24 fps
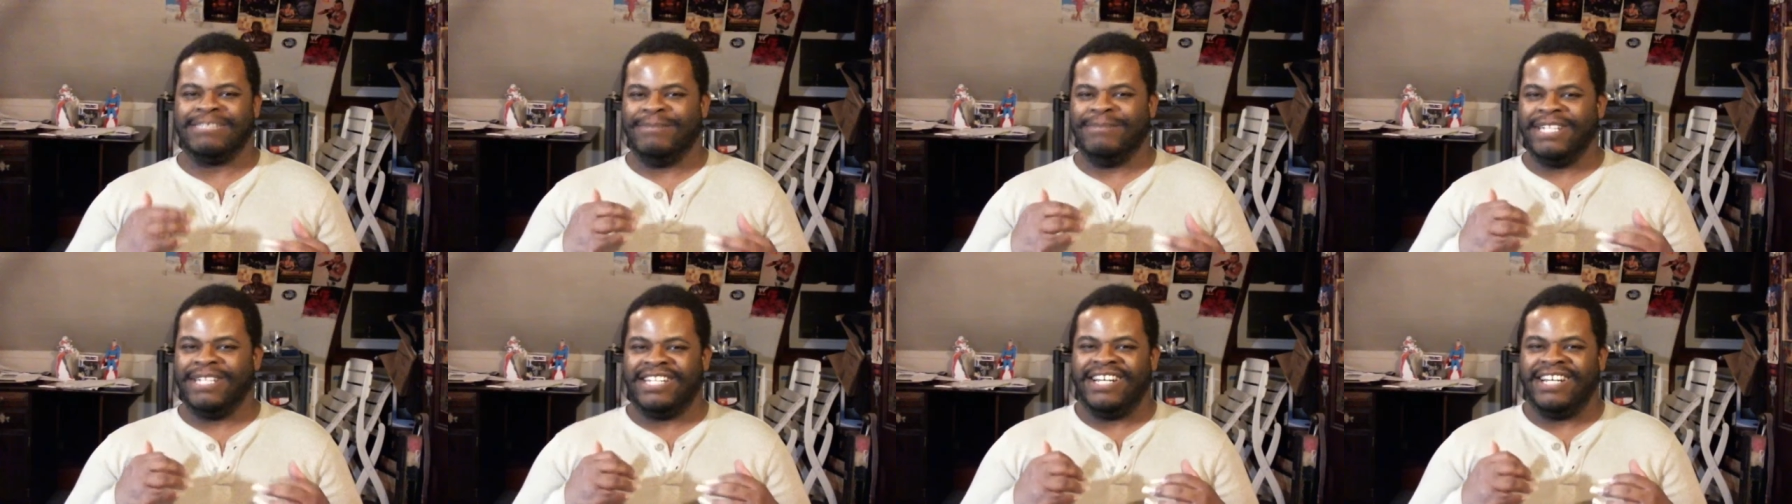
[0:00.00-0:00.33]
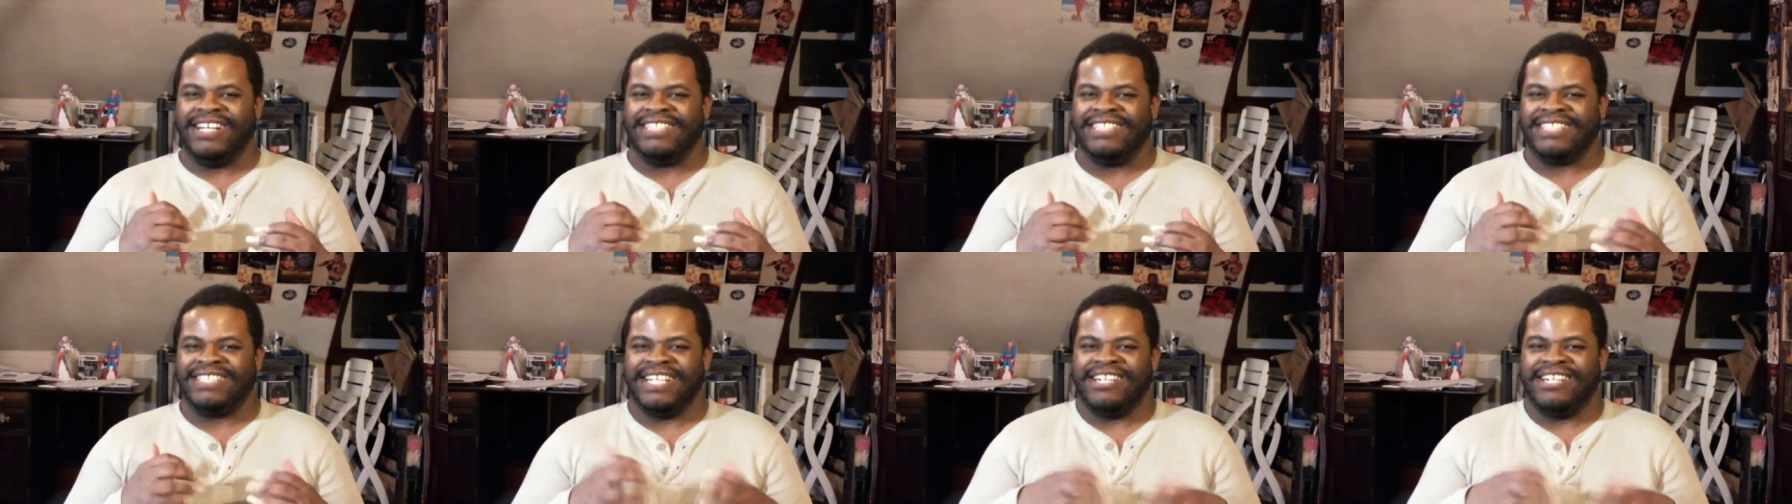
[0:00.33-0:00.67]

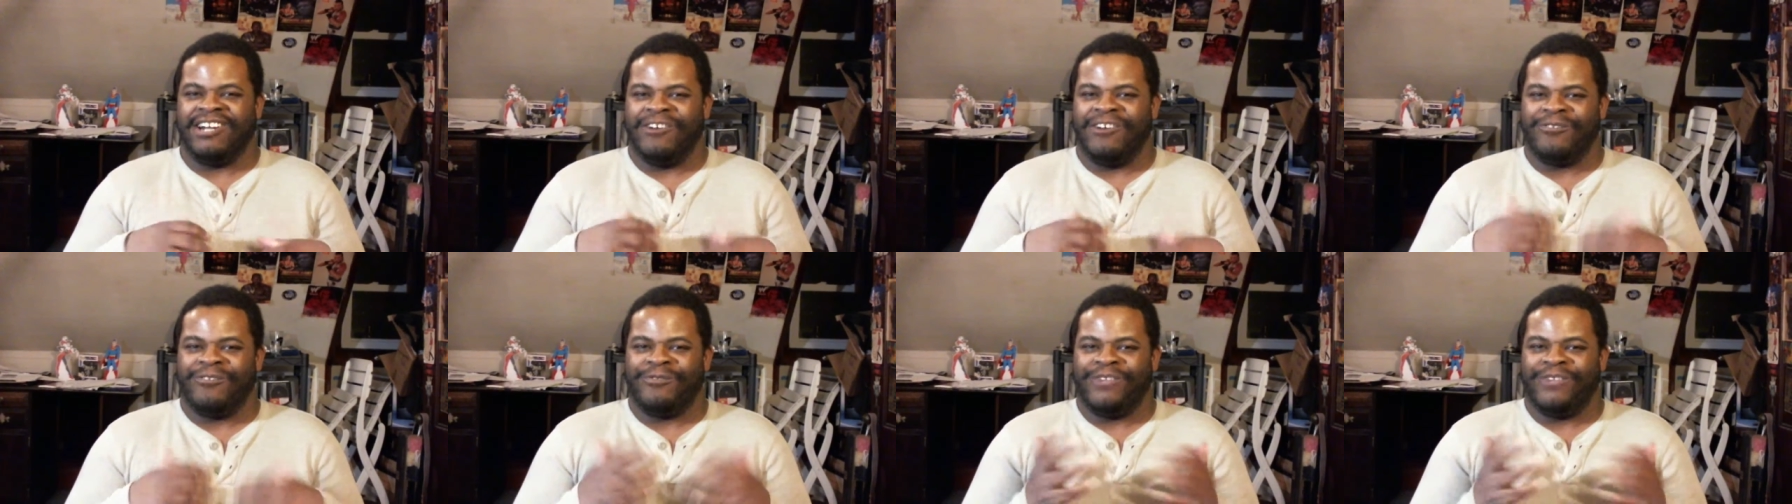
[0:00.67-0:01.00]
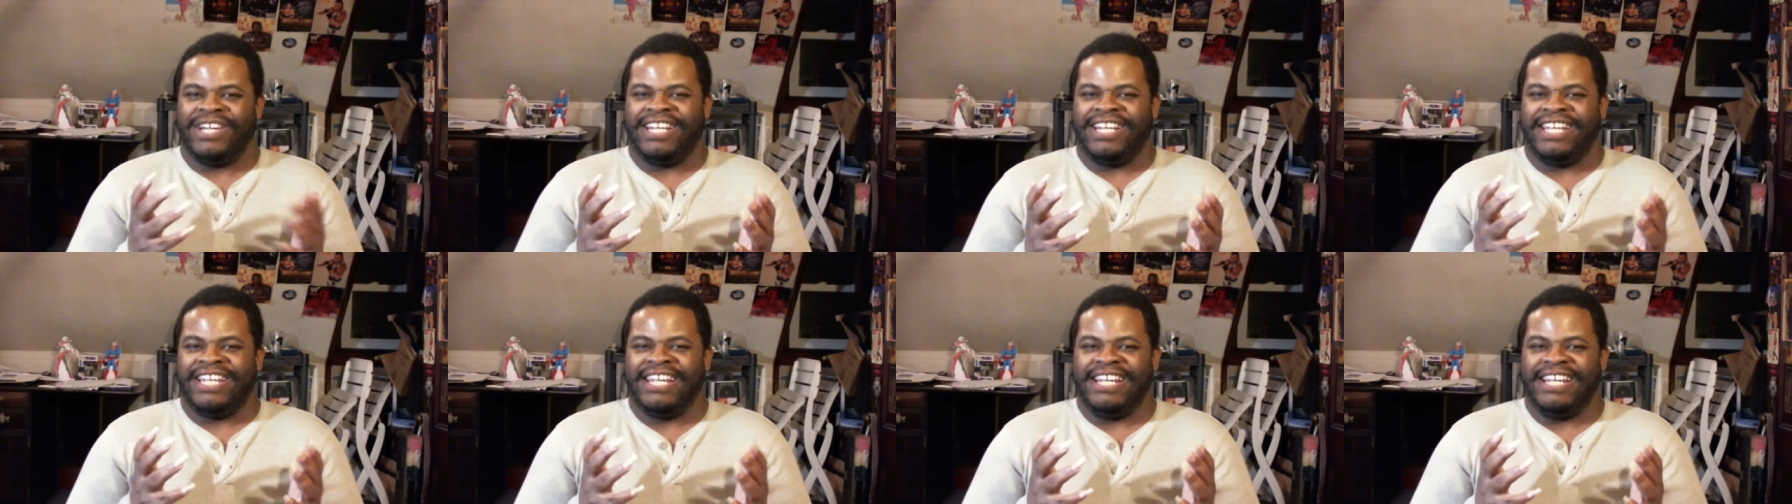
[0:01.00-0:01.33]
Because they don't
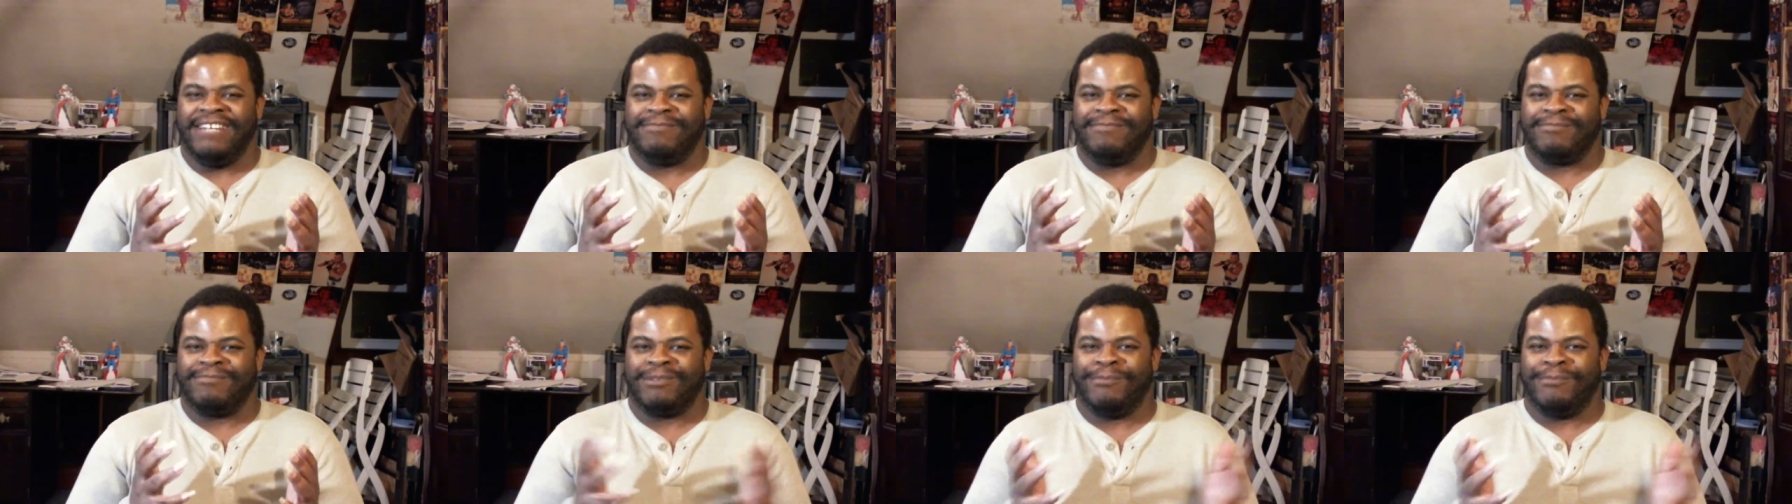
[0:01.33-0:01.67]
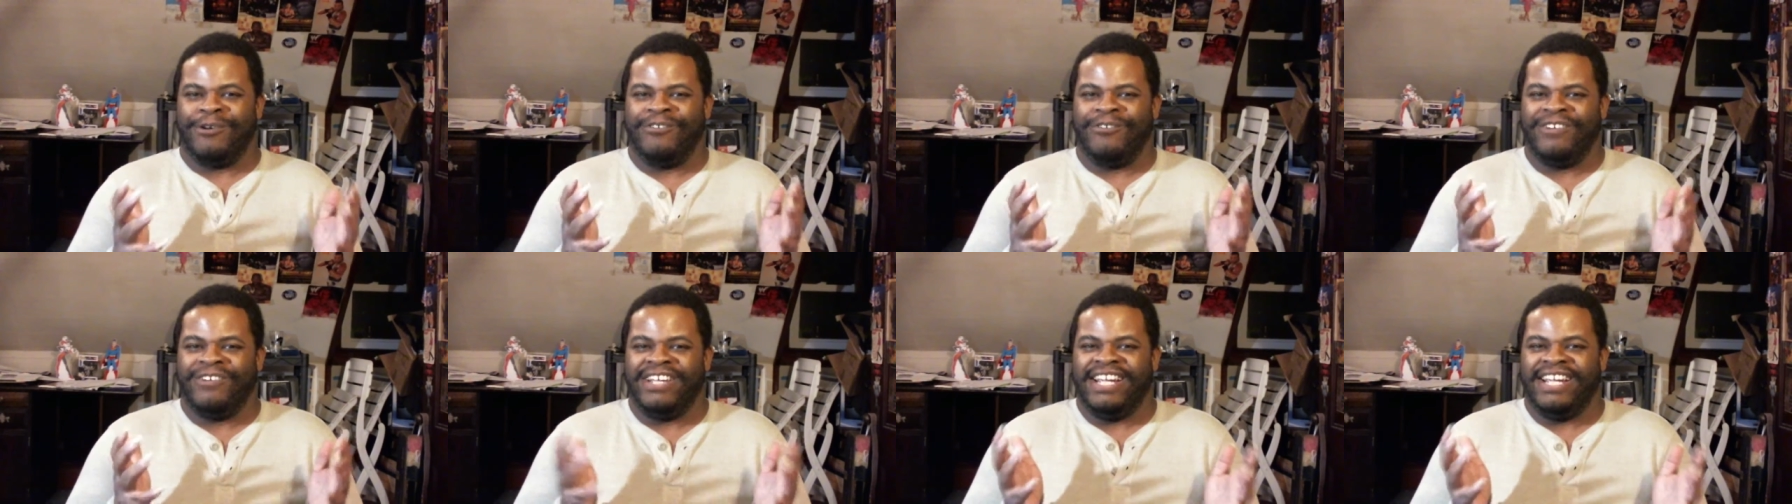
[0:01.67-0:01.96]
really promote